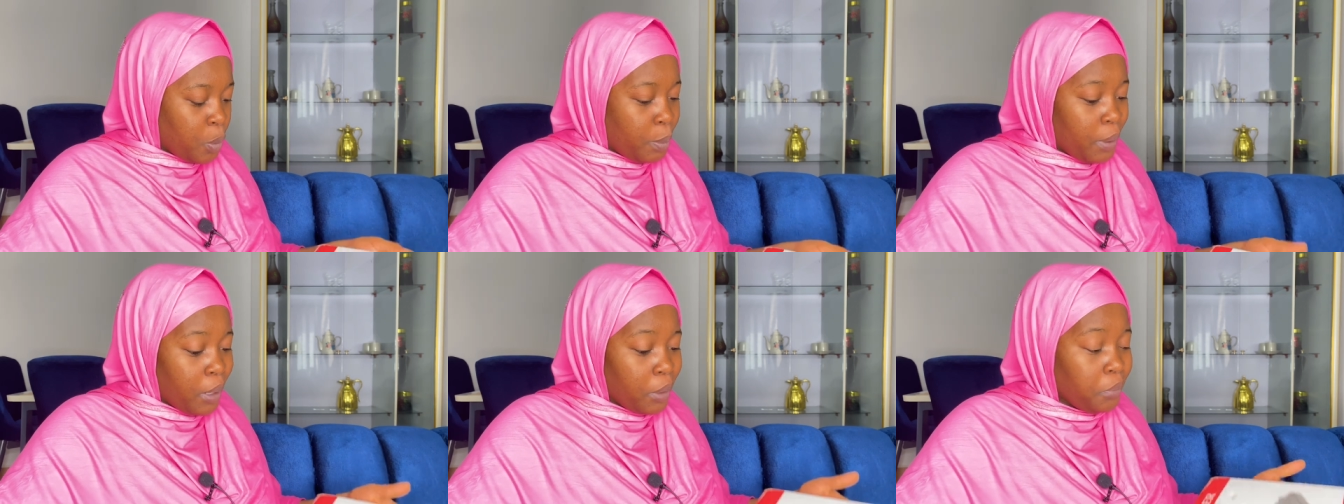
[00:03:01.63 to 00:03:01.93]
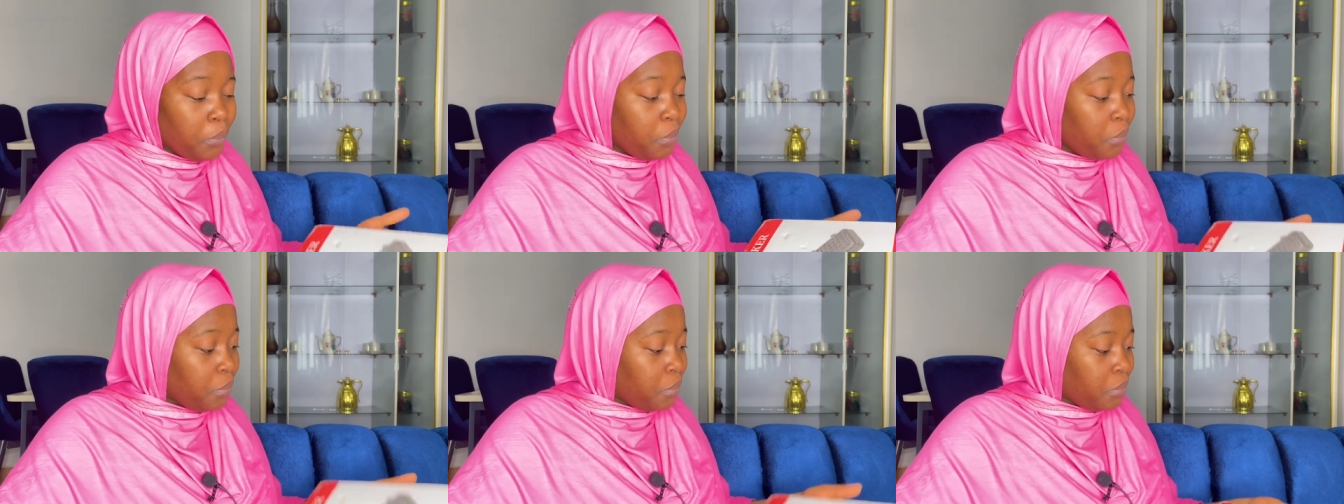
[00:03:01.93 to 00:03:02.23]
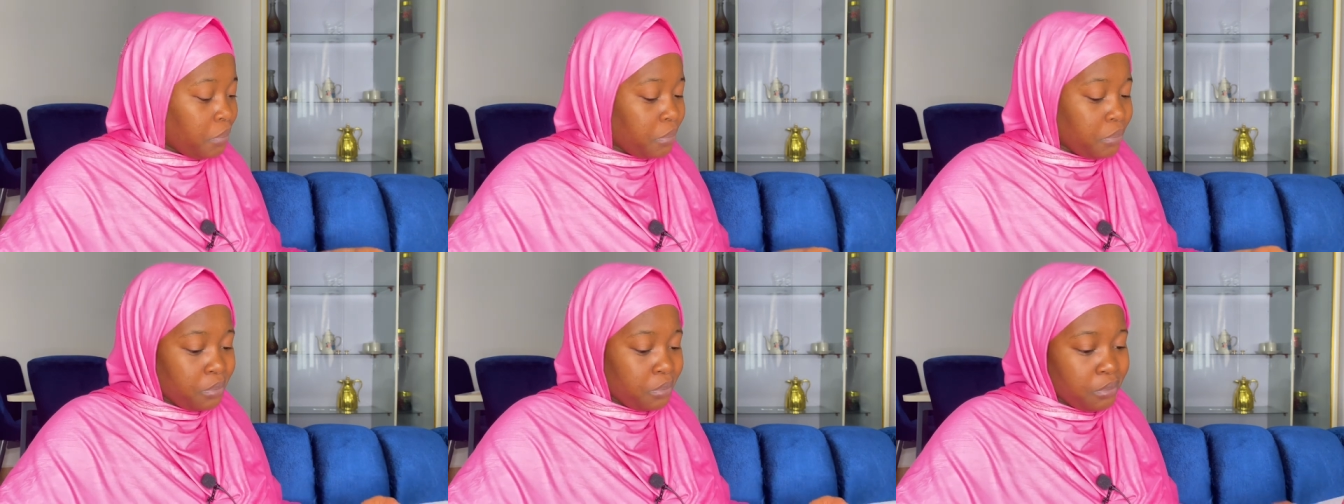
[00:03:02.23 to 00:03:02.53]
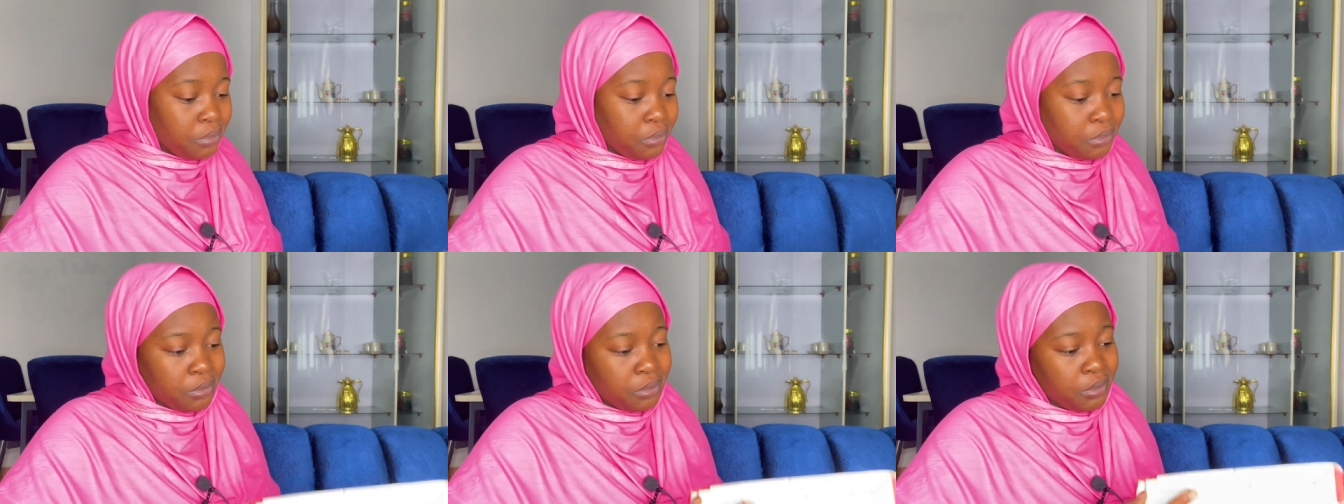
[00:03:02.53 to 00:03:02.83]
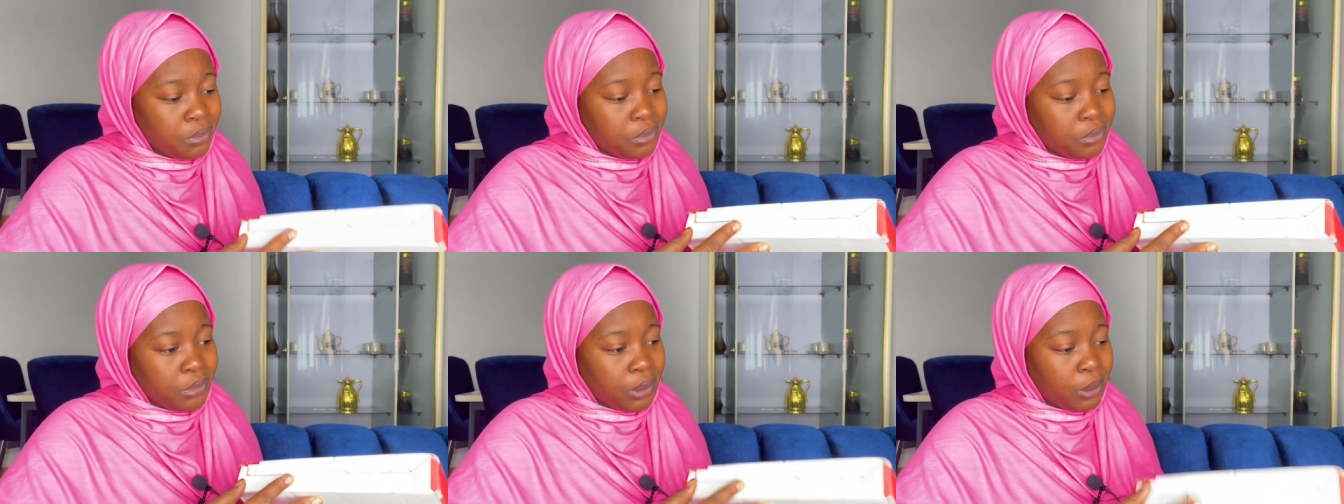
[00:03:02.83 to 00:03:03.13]
but i don't know
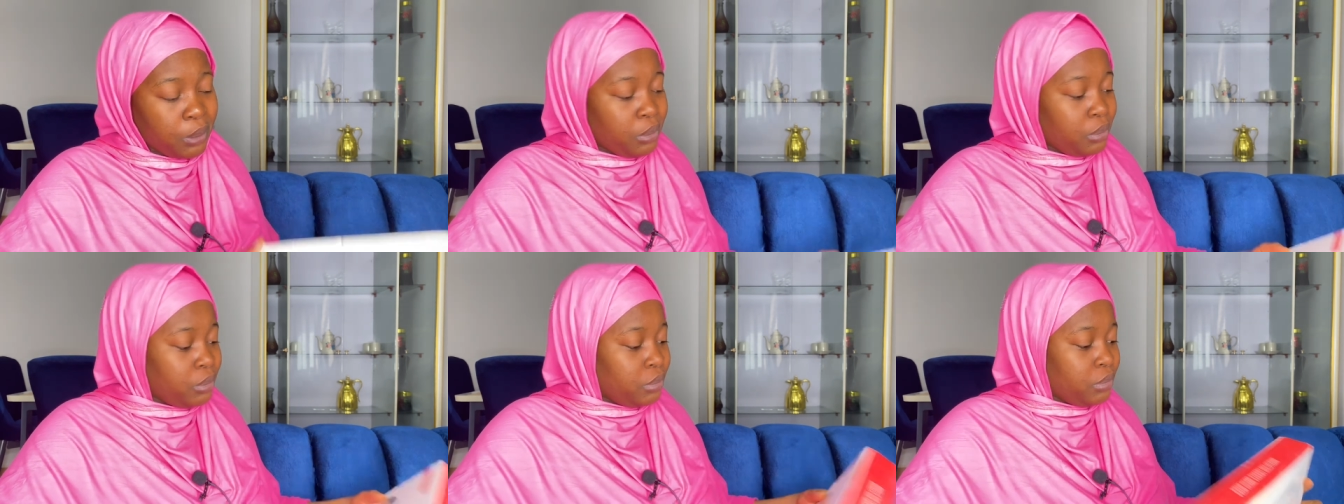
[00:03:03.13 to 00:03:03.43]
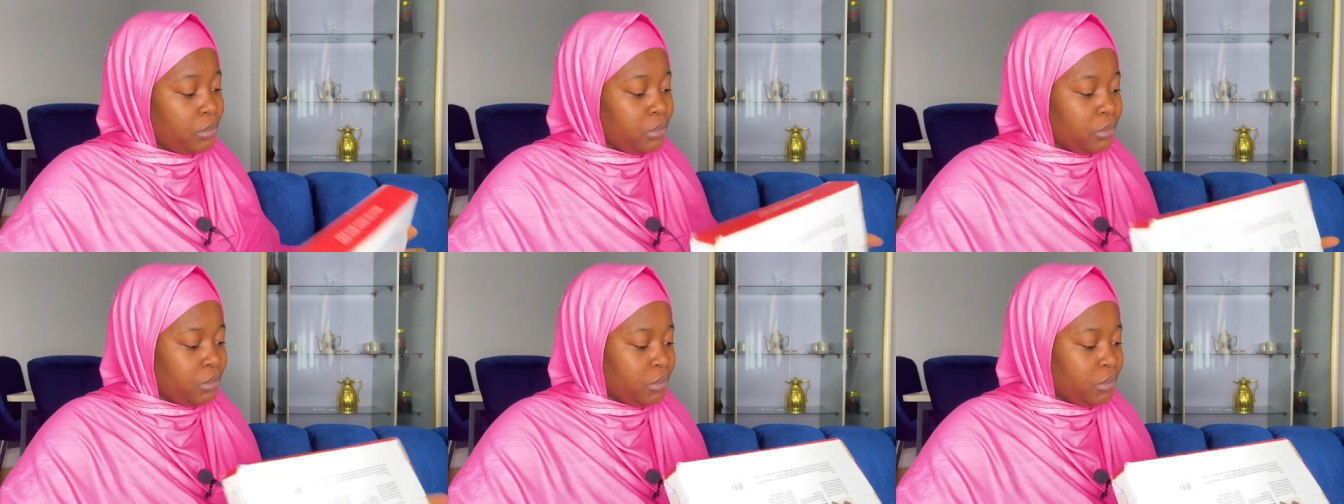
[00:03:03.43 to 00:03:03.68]
i don't know